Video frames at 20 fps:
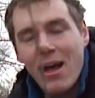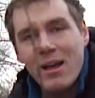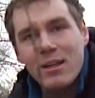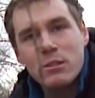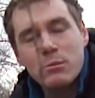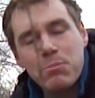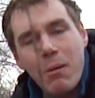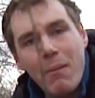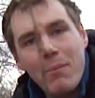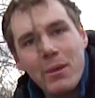
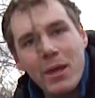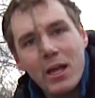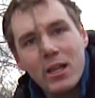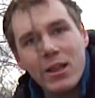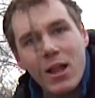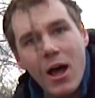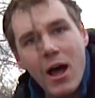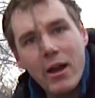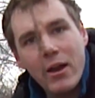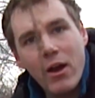It's probably a
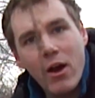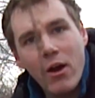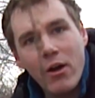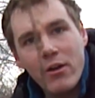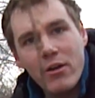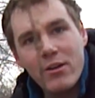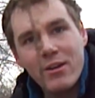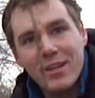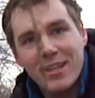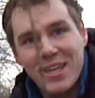lot
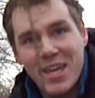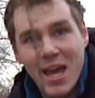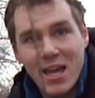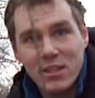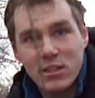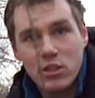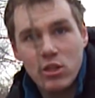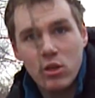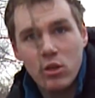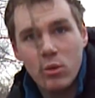harder to
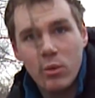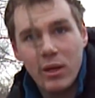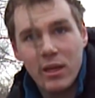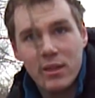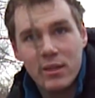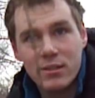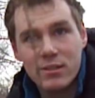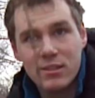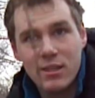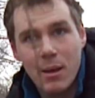get to
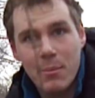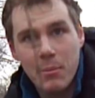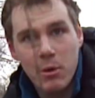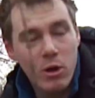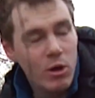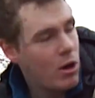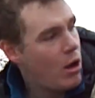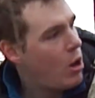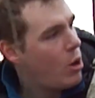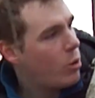in the
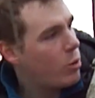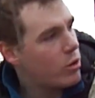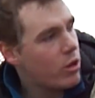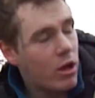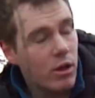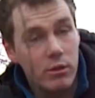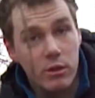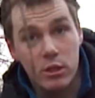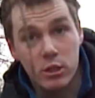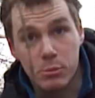summer with
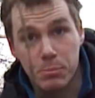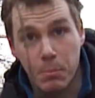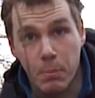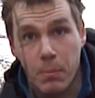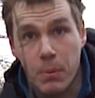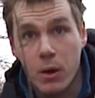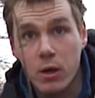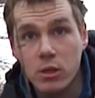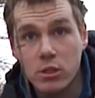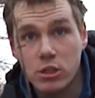all this
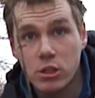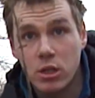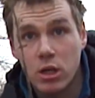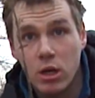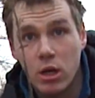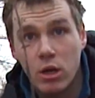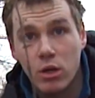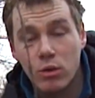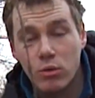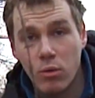bush
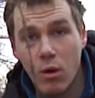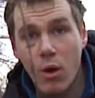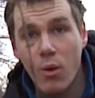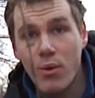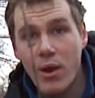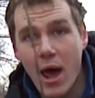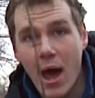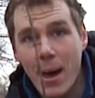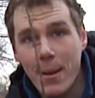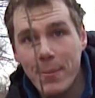
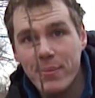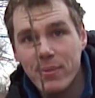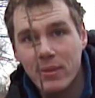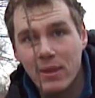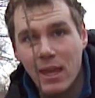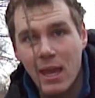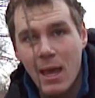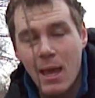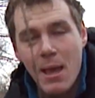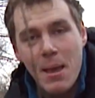grown up,
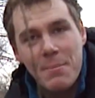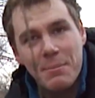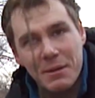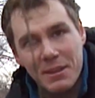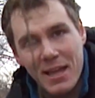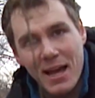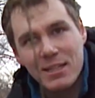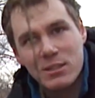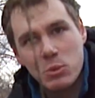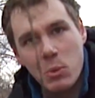but
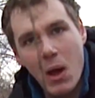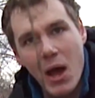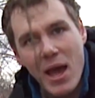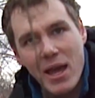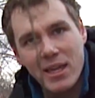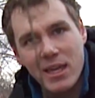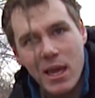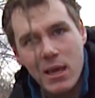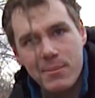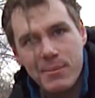that's why I
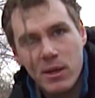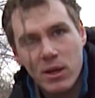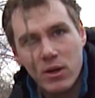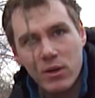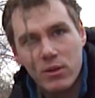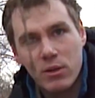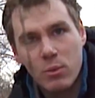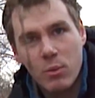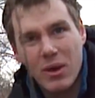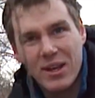came here
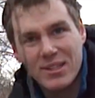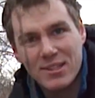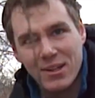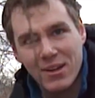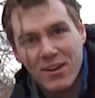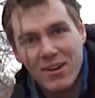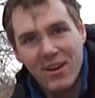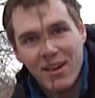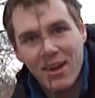in the winter.